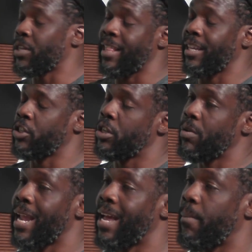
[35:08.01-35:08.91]
I yeah. think
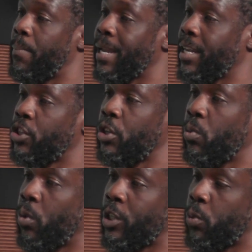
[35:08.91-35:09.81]
Sony had a big issue,
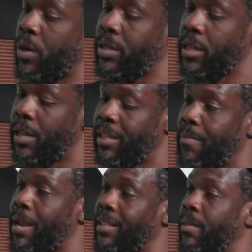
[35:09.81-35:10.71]
which was they
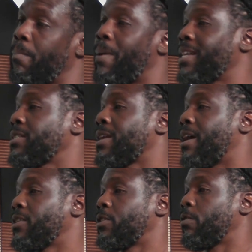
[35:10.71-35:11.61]
made the best
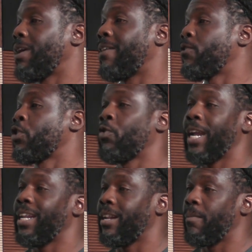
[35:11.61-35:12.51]
console ever
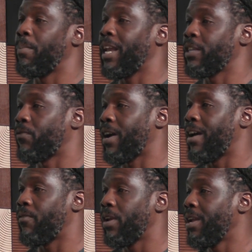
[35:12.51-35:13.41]
created in
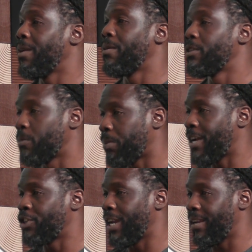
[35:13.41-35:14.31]
PS5. Mm-hmm.
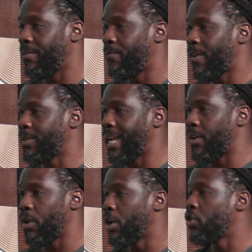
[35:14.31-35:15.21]
Supply chain fell
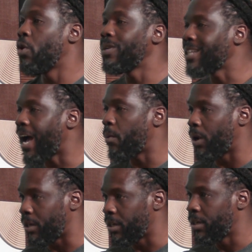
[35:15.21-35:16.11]
down. No yeah. one's got
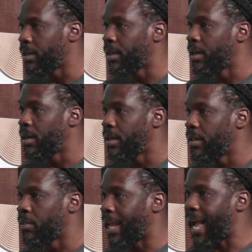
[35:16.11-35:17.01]
one.
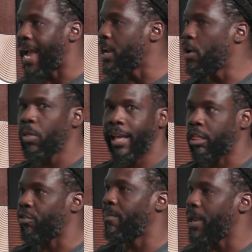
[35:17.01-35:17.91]
Yeah. Like I know like
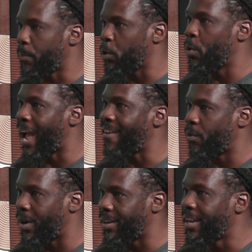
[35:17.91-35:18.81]
three people who have
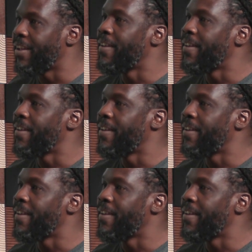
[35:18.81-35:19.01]
one.